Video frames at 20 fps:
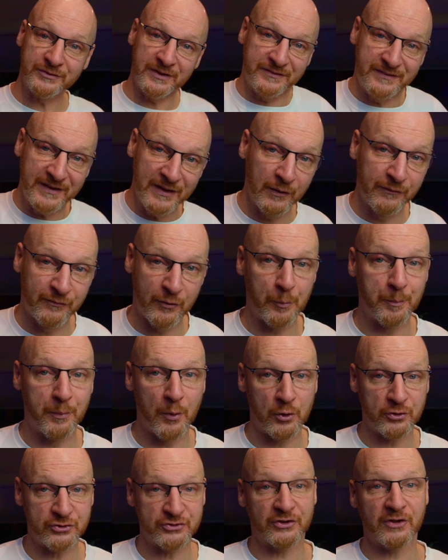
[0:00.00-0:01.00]
deal for
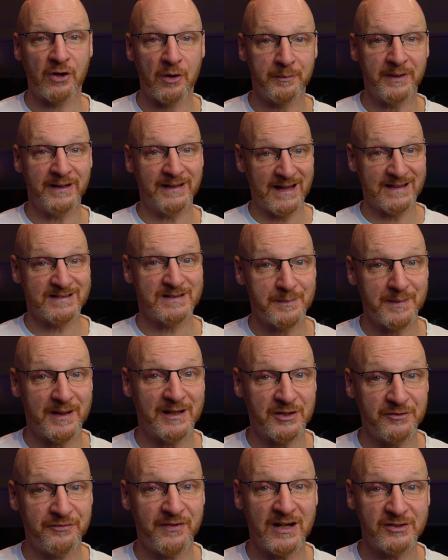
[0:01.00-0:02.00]
Porsche to come in as a
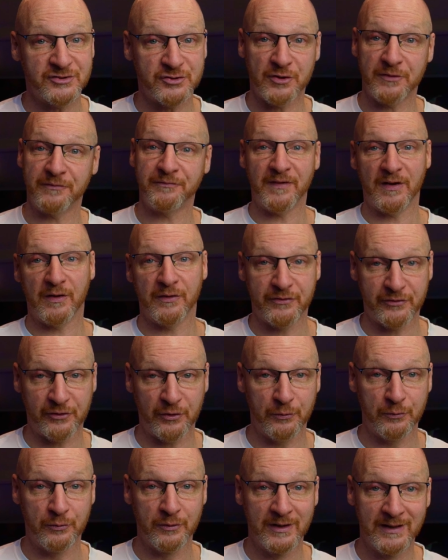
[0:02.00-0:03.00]
manufacturer fell
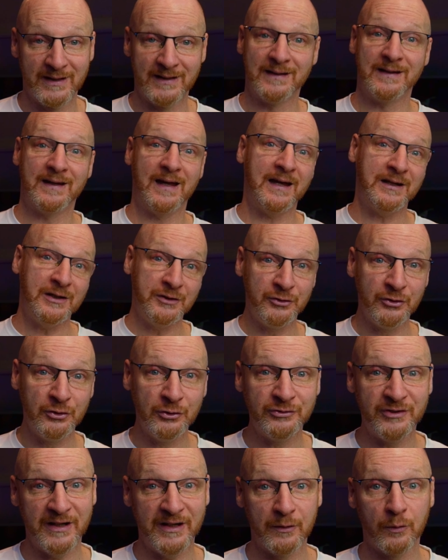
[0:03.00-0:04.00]
through, and a new
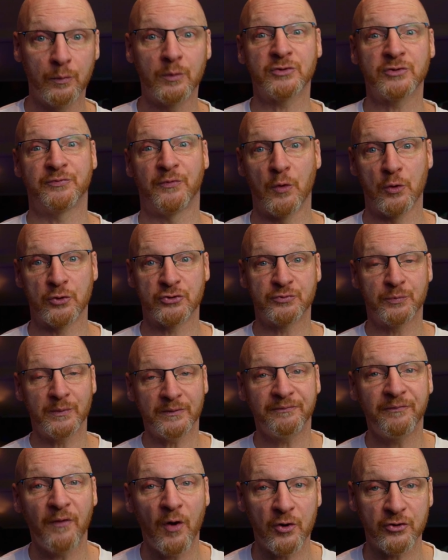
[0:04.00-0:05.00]
deal was forged with
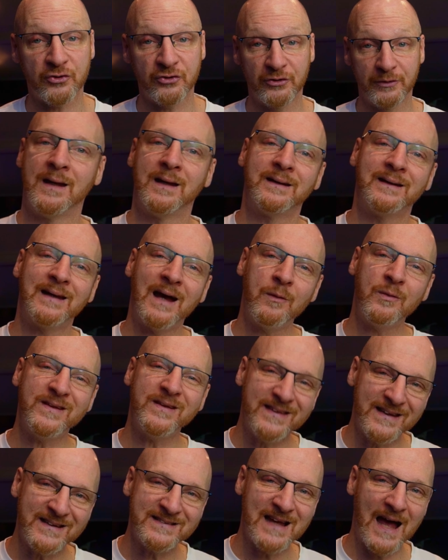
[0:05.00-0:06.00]
Ford. Now when
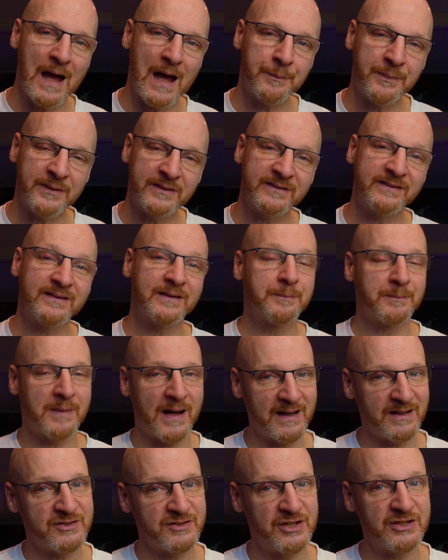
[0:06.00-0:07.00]
this happened,
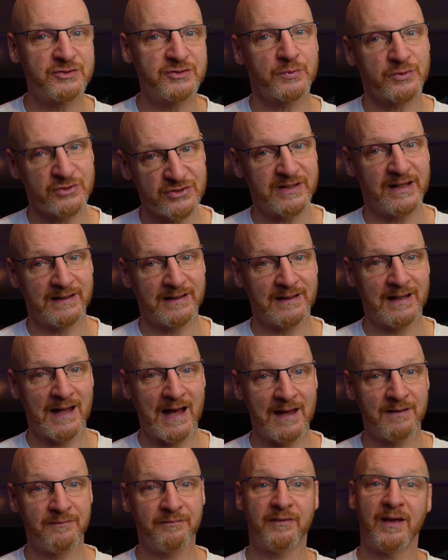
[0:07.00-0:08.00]
Mateschitz was still
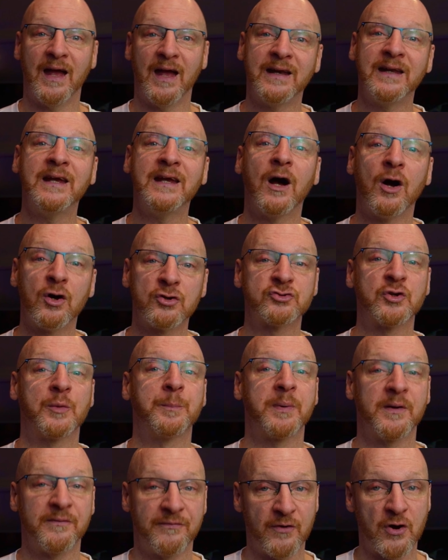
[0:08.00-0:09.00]
alive, and he also
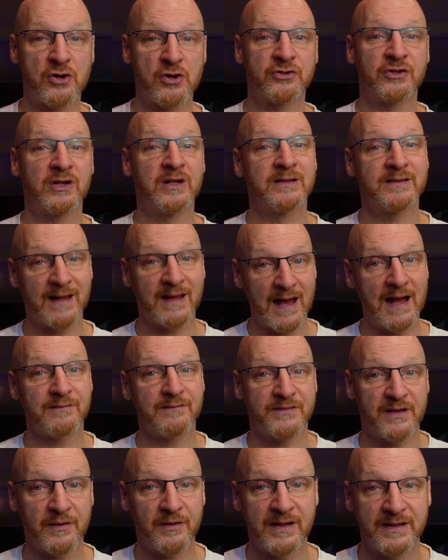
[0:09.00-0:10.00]
preferred to have
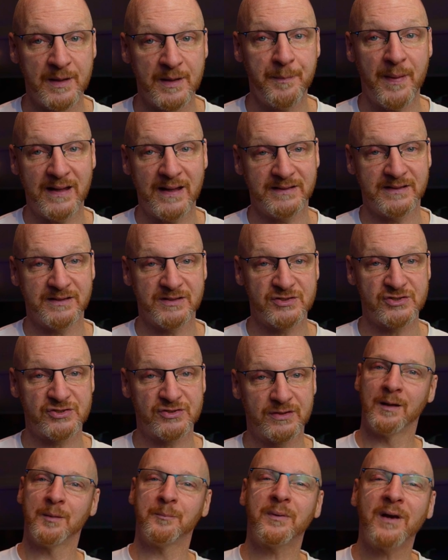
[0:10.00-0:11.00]
their independence.
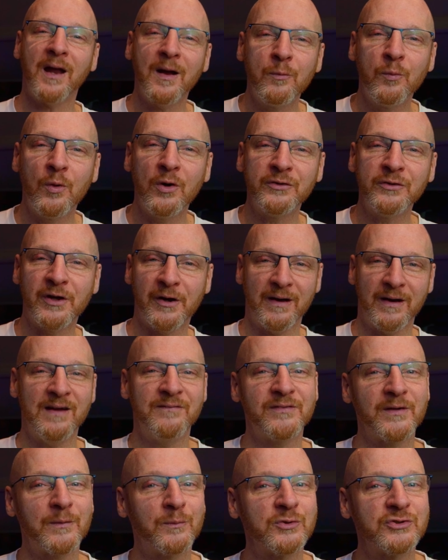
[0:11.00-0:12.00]
But I wonder if
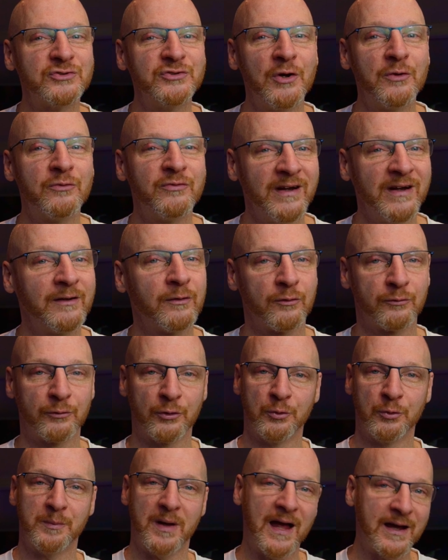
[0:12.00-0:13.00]
there was no wriggle
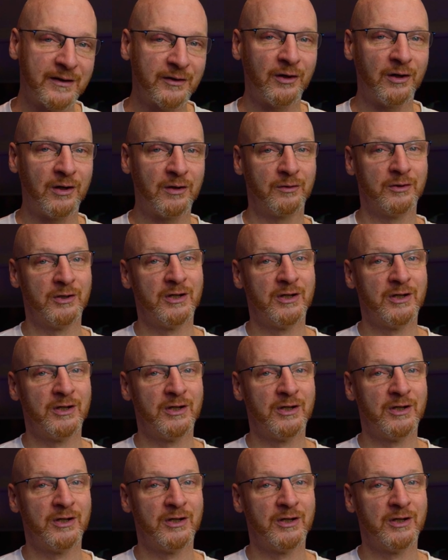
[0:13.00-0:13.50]
room at all